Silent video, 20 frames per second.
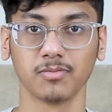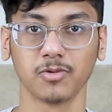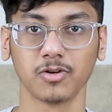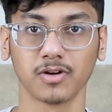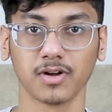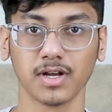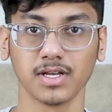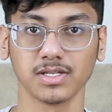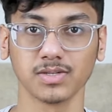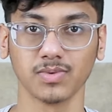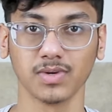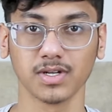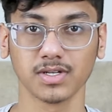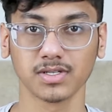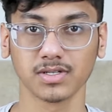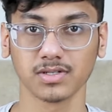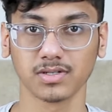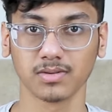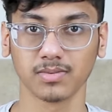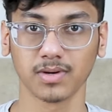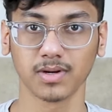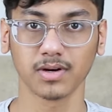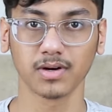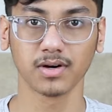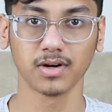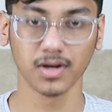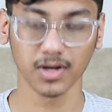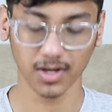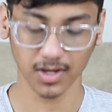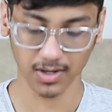Moon, Rising, Venus and
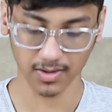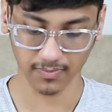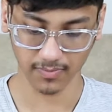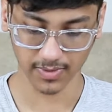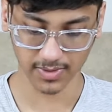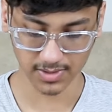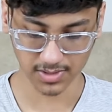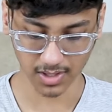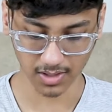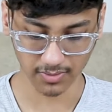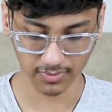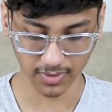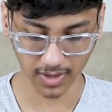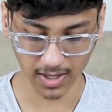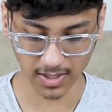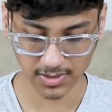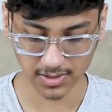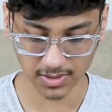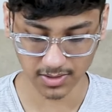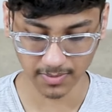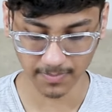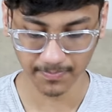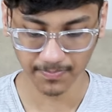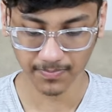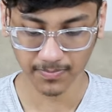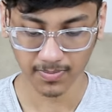Jupiter for the sign of Cancer.